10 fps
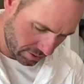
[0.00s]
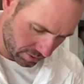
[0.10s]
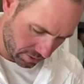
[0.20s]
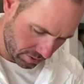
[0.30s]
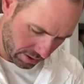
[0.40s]

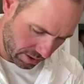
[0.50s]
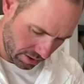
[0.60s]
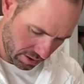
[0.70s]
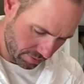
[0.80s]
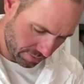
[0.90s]
on
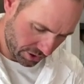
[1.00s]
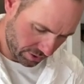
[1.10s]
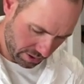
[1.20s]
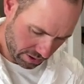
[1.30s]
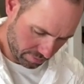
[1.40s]
the
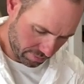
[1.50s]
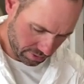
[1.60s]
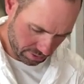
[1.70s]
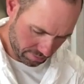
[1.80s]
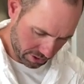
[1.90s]
measuring cup,
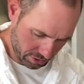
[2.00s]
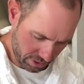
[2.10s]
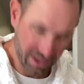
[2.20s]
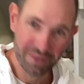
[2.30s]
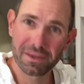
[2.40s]
but the measuring
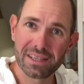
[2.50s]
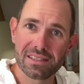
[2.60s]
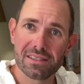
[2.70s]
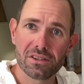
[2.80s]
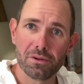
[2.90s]
cup makes
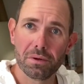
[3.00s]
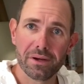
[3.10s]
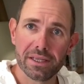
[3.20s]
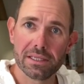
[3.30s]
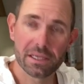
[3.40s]
it
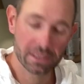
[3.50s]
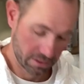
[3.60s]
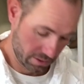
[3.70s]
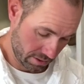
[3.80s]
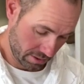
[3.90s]
super easy
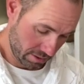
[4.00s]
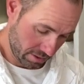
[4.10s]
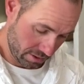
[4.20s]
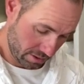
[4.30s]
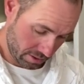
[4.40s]

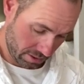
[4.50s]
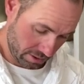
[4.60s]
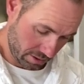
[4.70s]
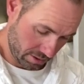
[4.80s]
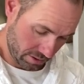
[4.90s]

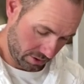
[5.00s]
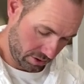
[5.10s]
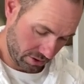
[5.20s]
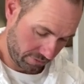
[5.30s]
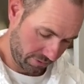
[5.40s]
because you
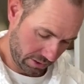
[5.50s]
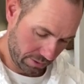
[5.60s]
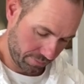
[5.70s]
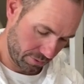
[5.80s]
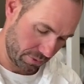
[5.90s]
just fill
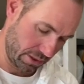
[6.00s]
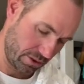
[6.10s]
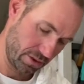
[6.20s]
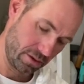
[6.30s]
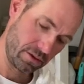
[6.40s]
up to one
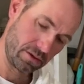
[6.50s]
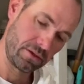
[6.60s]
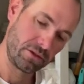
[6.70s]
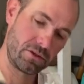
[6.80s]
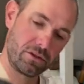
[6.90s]
line.
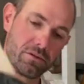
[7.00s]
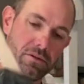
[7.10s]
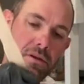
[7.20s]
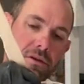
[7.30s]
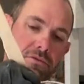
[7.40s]
It's got
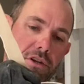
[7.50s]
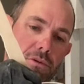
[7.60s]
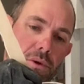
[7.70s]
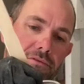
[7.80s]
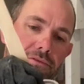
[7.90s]
3:1,